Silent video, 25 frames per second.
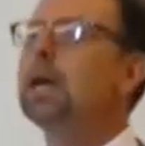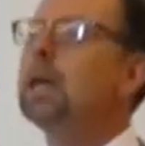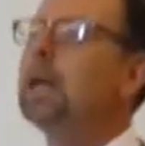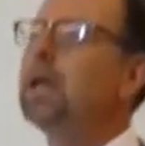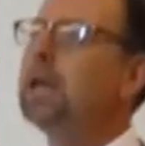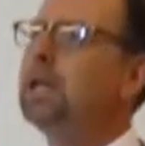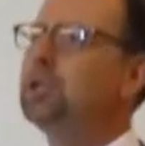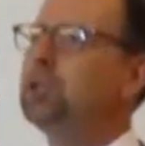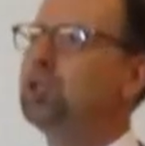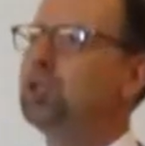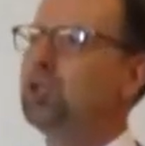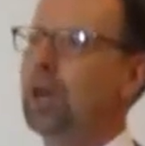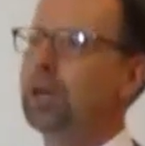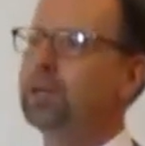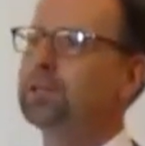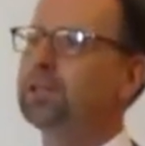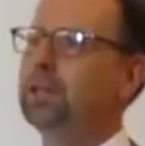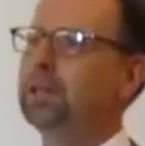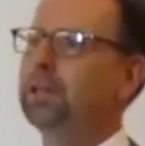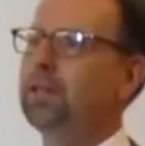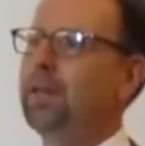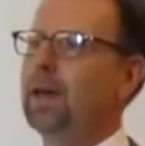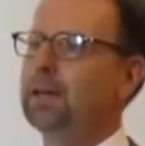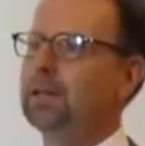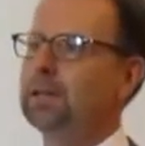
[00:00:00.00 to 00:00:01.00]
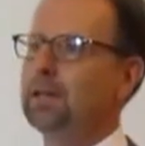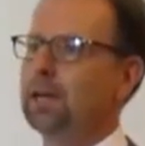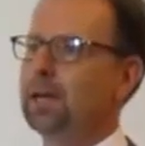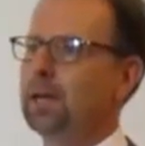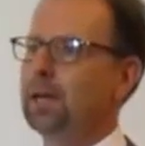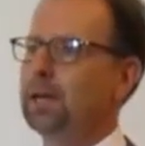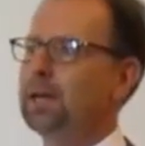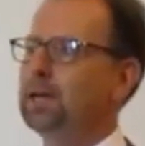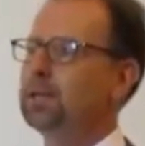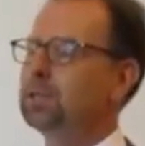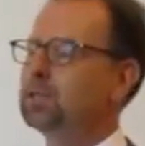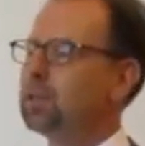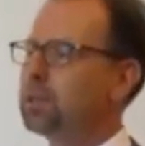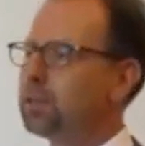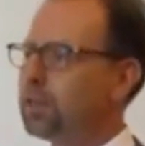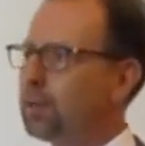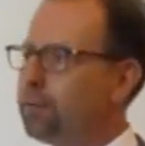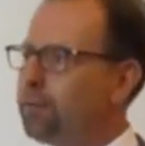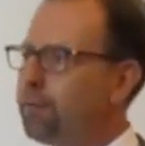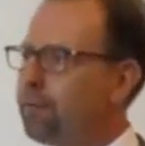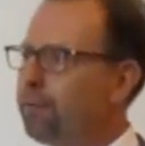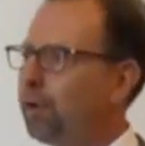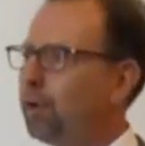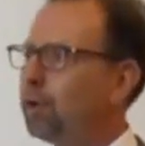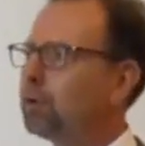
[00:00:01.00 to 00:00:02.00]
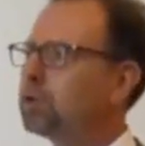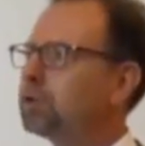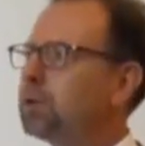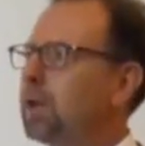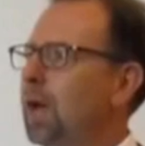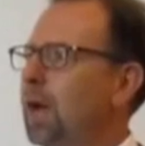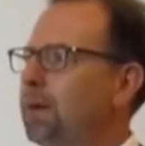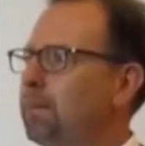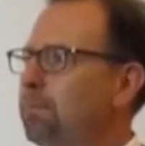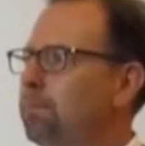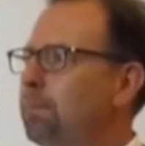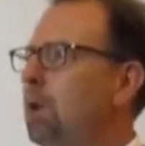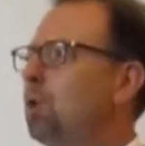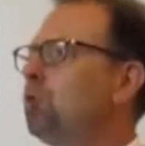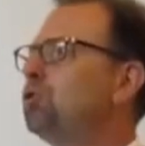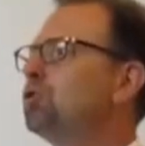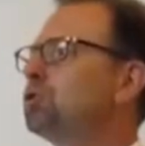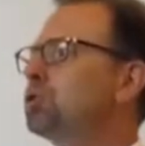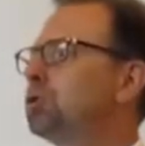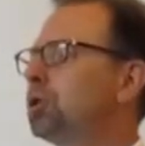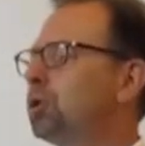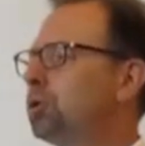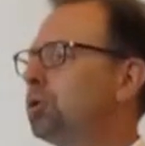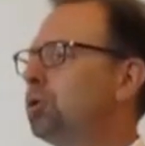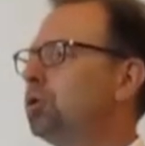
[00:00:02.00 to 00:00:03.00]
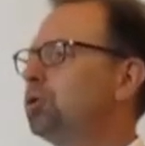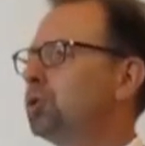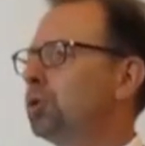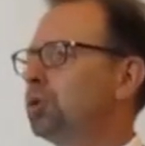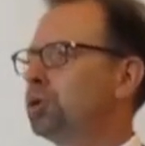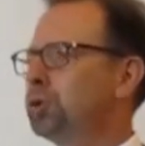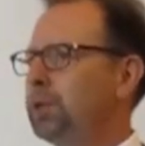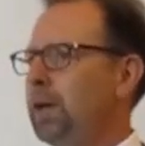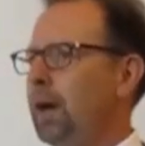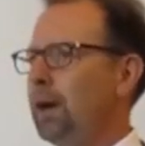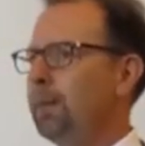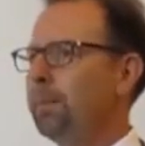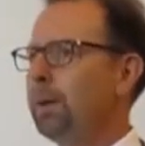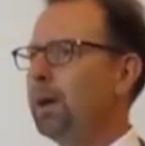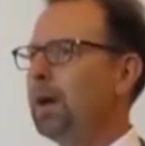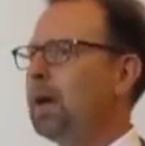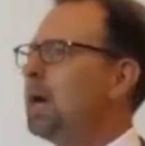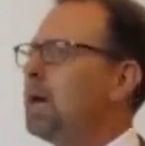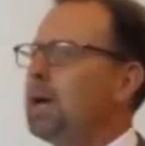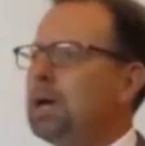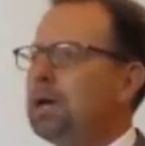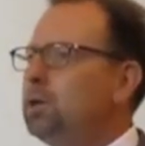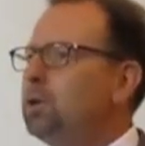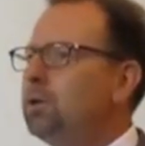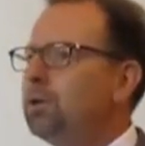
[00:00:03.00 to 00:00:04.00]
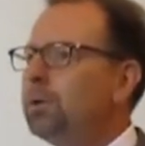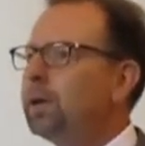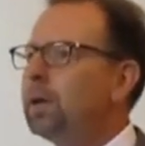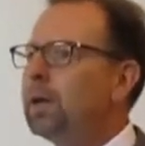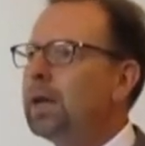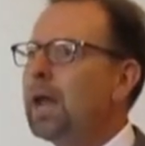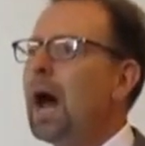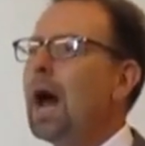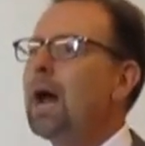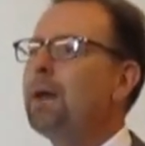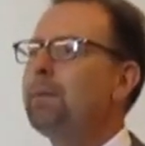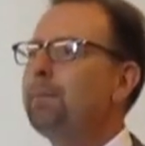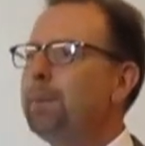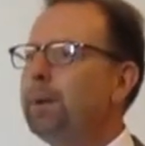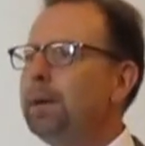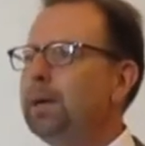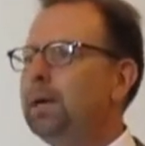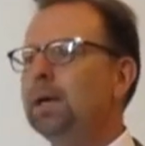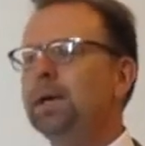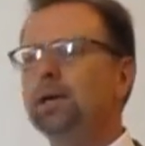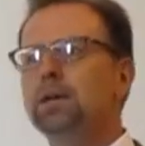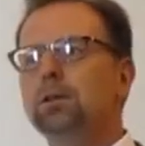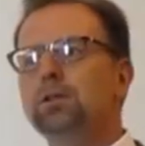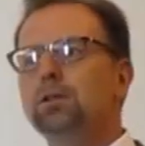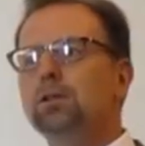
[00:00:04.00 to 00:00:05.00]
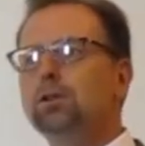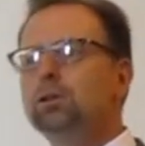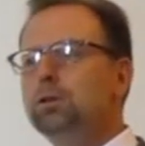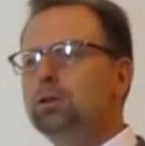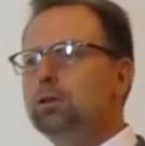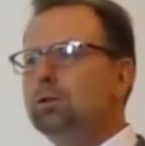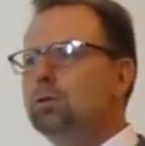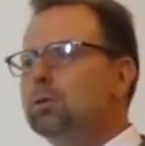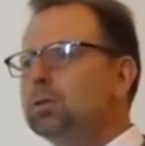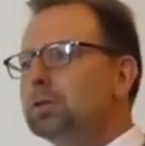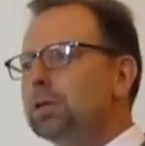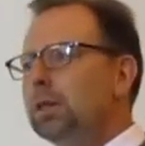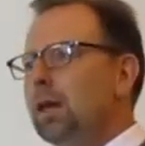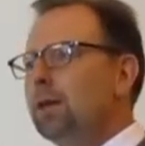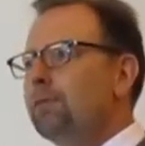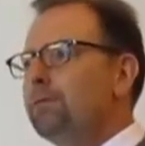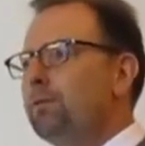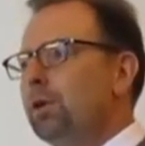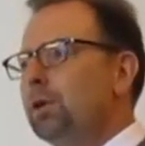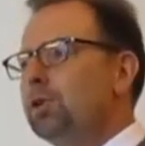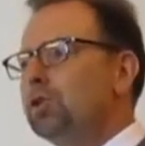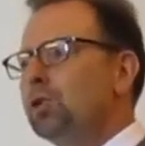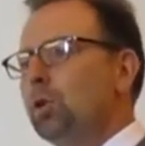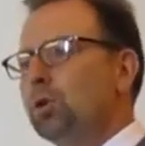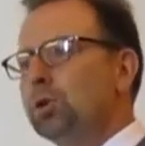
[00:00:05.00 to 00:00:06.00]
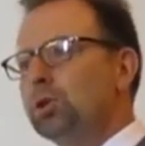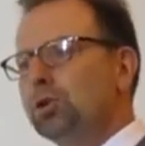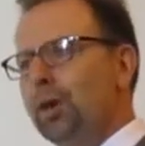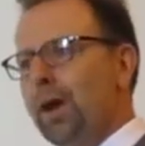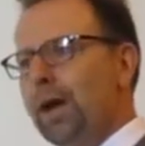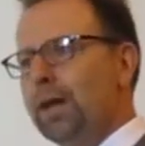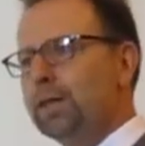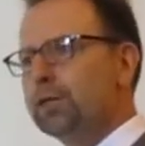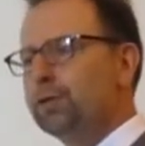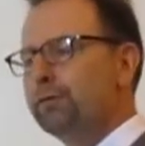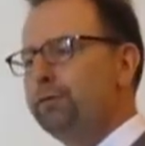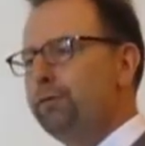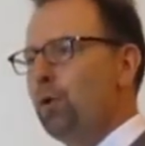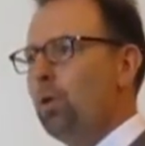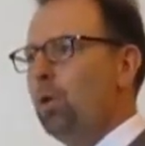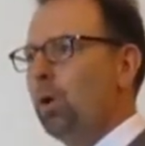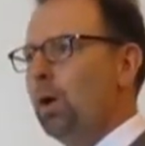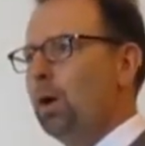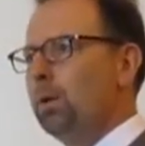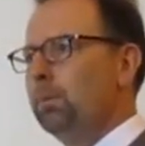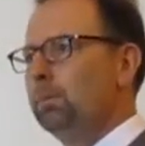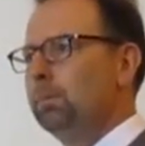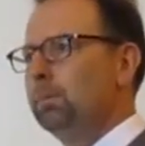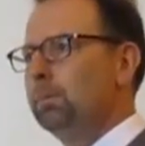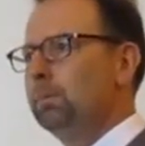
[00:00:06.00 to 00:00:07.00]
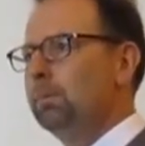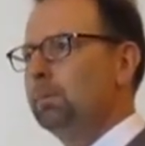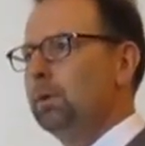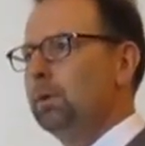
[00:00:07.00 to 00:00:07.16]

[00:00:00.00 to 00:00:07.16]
Ingesting that data is the first and most crucial step. You cannot begin to use, leverage, or transform